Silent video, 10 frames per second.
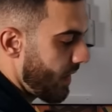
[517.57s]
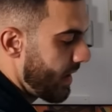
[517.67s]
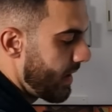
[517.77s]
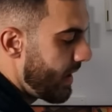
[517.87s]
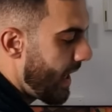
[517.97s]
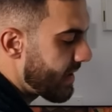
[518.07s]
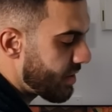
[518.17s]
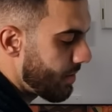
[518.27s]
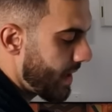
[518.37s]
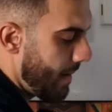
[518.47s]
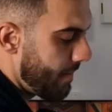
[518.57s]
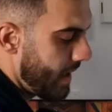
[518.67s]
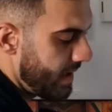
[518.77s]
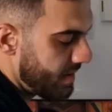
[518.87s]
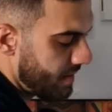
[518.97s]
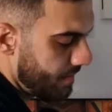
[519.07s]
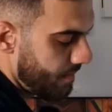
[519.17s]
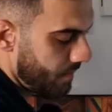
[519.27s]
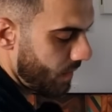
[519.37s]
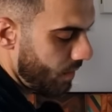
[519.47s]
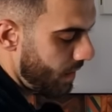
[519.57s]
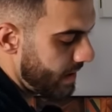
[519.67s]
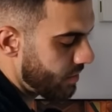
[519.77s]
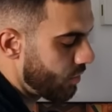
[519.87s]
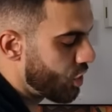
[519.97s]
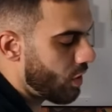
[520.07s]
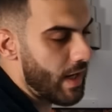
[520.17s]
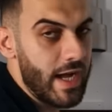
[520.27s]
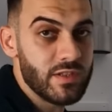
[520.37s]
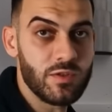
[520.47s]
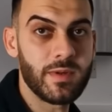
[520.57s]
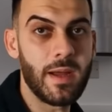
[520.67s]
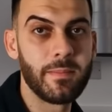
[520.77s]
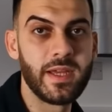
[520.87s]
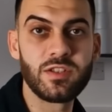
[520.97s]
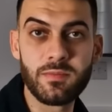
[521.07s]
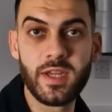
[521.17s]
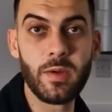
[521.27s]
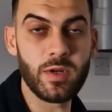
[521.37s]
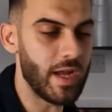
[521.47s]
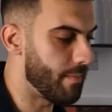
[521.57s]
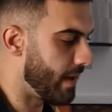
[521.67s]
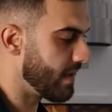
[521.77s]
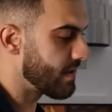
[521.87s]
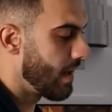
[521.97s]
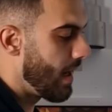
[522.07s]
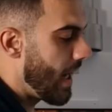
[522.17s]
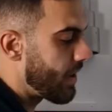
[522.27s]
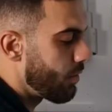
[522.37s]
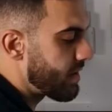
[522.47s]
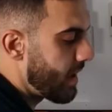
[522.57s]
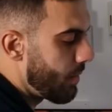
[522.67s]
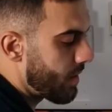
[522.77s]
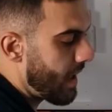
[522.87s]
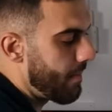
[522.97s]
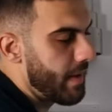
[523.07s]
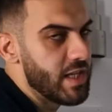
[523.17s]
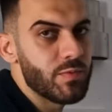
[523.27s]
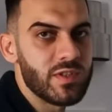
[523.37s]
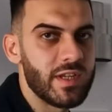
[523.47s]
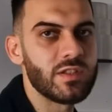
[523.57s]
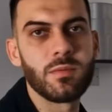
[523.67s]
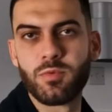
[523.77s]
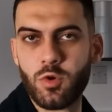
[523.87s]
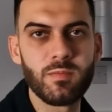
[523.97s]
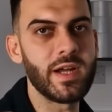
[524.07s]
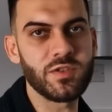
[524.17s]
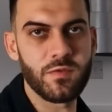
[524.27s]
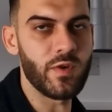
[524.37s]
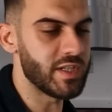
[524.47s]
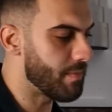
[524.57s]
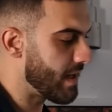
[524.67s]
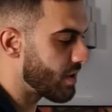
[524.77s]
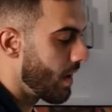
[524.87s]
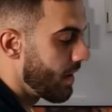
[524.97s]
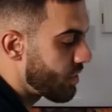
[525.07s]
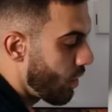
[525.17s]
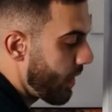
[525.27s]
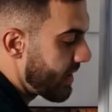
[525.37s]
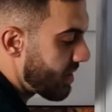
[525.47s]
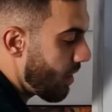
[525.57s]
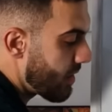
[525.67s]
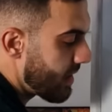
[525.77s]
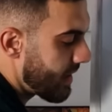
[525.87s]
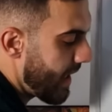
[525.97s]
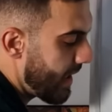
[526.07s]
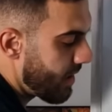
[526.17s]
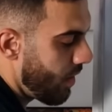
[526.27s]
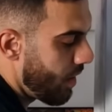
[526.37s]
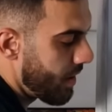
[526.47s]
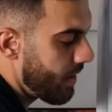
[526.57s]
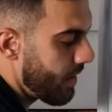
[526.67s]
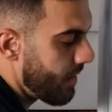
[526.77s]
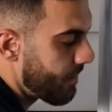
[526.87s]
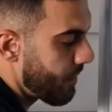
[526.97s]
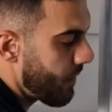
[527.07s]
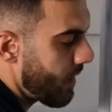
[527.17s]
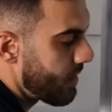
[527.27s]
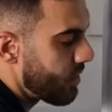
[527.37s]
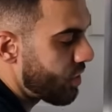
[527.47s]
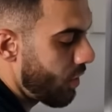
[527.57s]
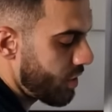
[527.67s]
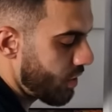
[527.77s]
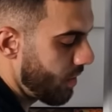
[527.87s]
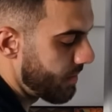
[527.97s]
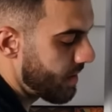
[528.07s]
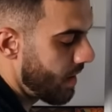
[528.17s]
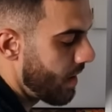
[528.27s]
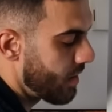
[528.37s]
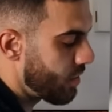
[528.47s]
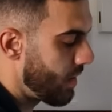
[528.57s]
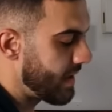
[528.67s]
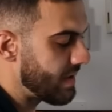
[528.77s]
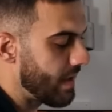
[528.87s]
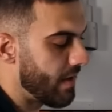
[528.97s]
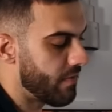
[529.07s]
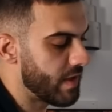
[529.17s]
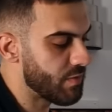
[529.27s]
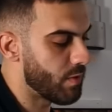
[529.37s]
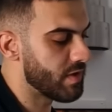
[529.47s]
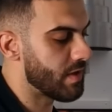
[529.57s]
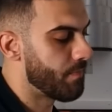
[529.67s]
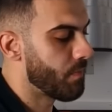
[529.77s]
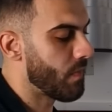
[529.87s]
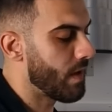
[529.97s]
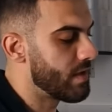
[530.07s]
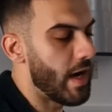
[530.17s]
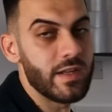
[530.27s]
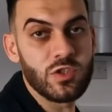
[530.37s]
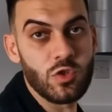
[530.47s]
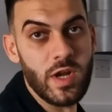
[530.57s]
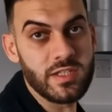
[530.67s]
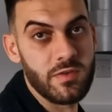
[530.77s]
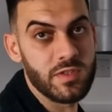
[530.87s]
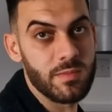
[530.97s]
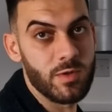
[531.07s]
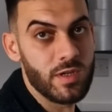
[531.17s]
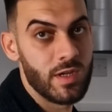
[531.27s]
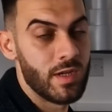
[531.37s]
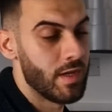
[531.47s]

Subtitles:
he had some campaigns, right? So John had some campaigns, some keyword campaigns, and those keyword campaigns were set to broad match and phrase match. So it started getting other search terms. So let's say if this was dinosaur activity book,